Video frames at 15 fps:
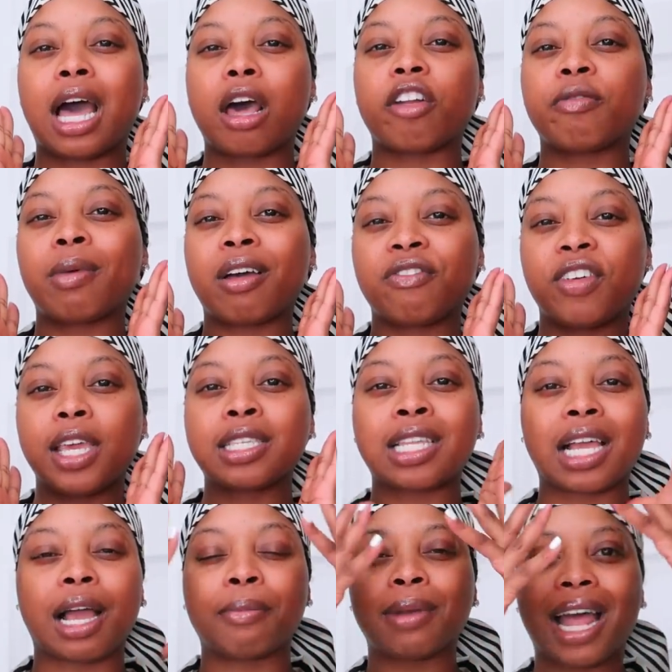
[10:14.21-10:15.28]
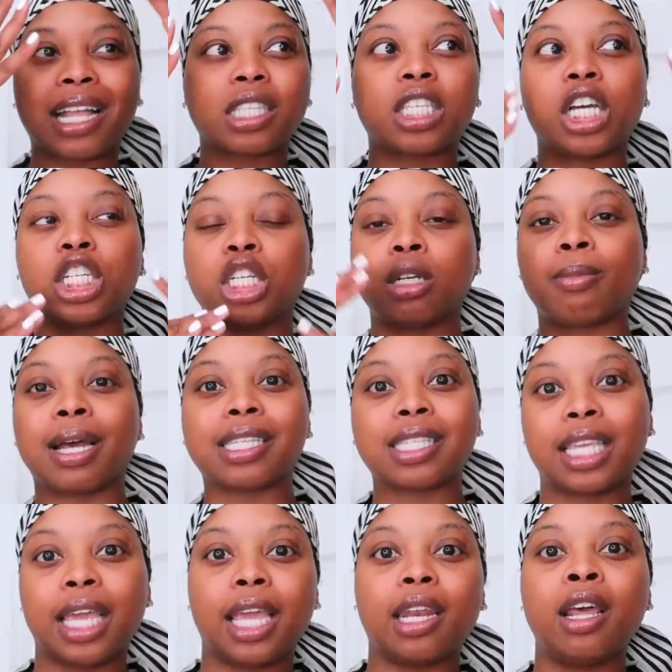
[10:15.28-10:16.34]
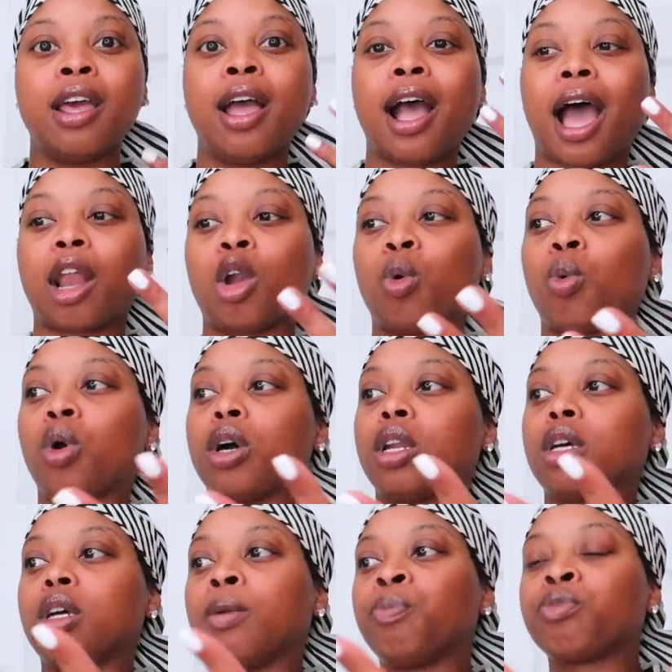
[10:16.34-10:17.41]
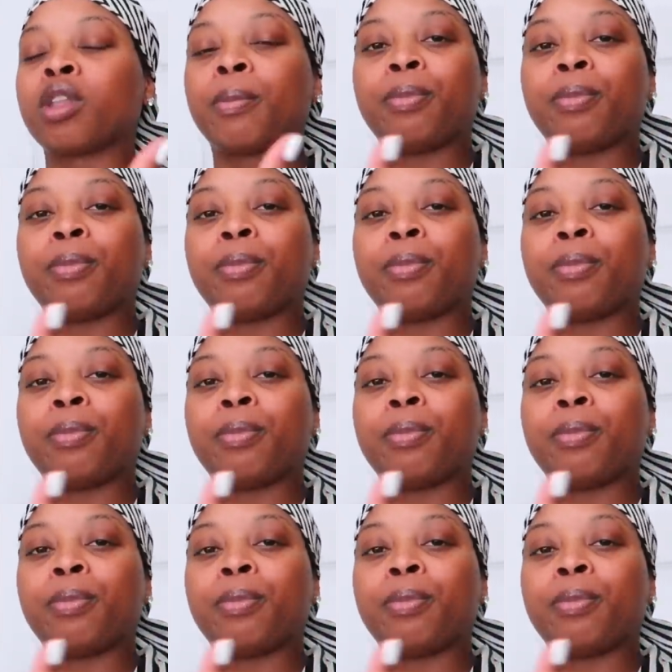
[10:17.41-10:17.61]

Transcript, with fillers: out of my face like I'm not touching my skin I don't want to